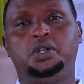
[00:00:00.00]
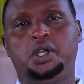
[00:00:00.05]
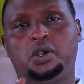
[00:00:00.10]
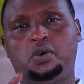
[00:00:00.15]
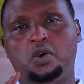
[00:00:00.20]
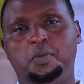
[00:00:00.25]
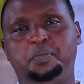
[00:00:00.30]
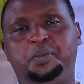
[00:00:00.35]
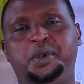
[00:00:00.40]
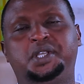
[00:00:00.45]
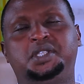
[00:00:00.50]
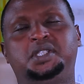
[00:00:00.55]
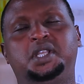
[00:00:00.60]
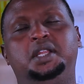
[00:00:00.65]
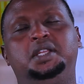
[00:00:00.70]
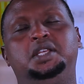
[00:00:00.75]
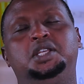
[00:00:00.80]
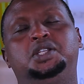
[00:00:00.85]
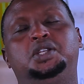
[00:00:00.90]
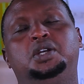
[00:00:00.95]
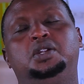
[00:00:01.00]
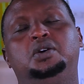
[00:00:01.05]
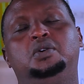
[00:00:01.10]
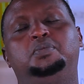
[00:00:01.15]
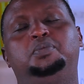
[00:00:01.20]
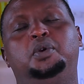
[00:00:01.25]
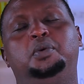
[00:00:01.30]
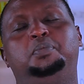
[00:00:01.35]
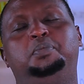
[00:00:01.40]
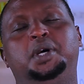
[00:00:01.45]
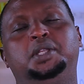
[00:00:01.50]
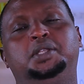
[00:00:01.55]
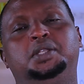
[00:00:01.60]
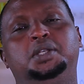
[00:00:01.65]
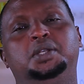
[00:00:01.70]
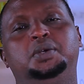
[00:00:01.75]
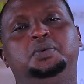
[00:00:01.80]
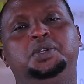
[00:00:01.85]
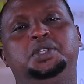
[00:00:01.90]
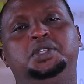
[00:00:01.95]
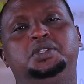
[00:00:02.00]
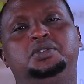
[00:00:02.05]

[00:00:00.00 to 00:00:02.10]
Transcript: complex additional property, which is